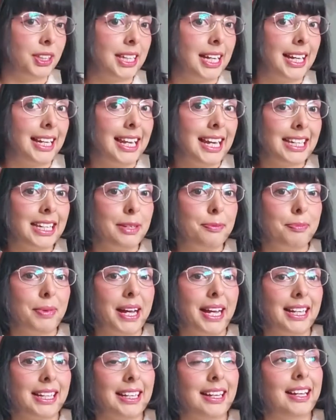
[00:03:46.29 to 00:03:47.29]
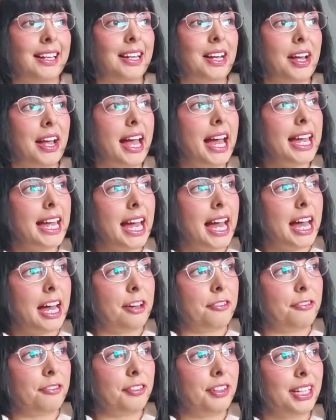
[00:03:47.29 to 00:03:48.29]
a lucky pack. I have.
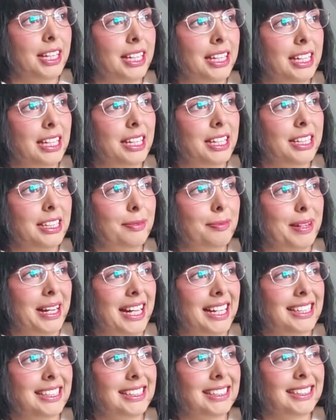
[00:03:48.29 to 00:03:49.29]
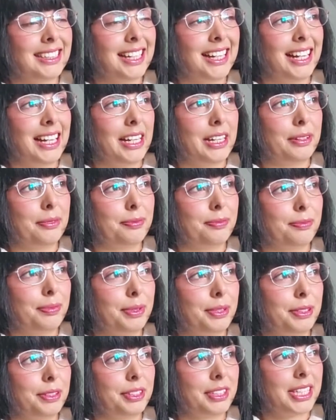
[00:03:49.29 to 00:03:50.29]
In the past, I
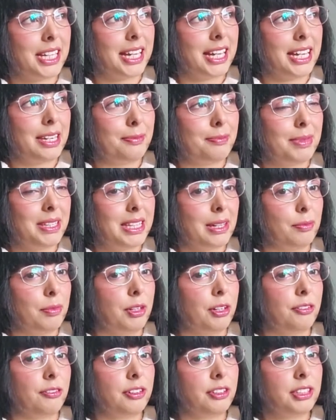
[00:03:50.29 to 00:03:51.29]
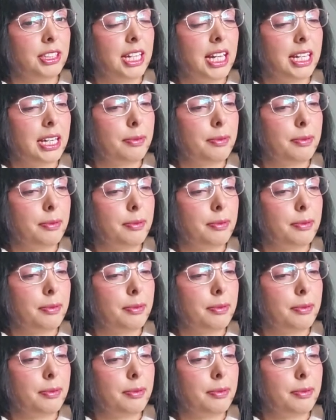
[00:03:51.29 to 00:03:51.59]
bought a Metamorphose lucky